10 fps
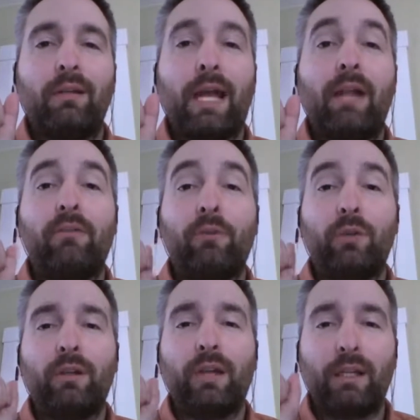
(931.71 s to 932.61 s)

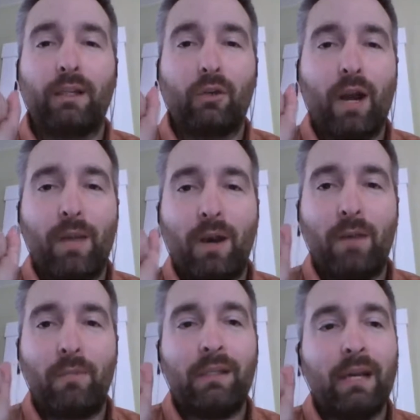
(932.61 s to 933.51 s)
California and the crime
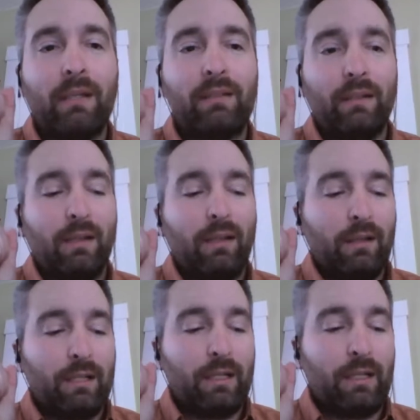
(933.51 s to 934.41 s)
harm index
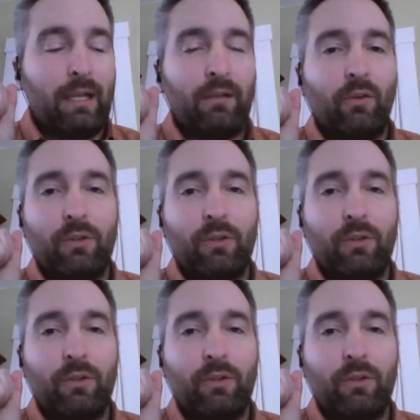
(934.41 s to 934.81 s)
that Dr.